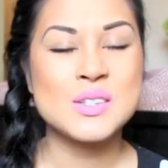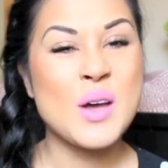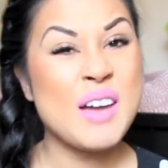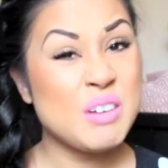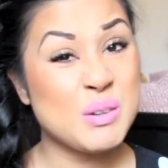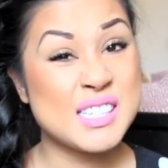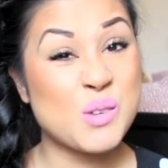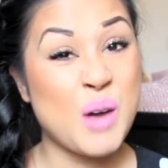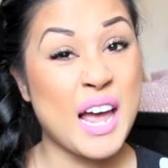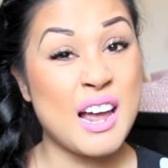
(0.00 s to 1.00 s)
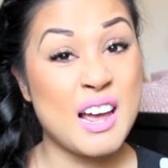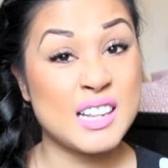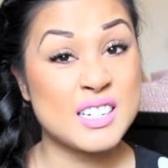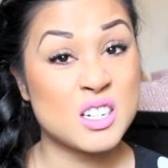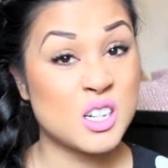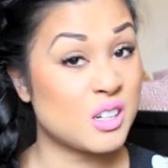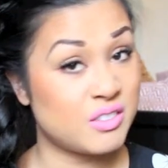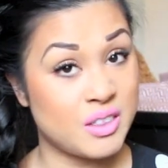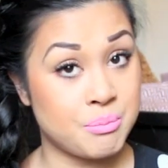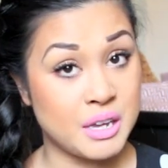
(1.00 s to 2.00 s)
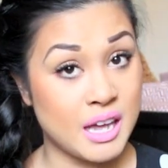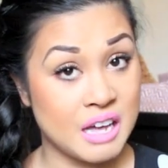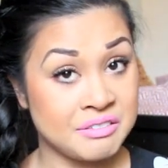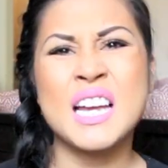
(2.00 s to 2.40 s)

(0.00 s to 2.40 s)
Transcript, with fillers: So every once in a while, I like to cook for the BF.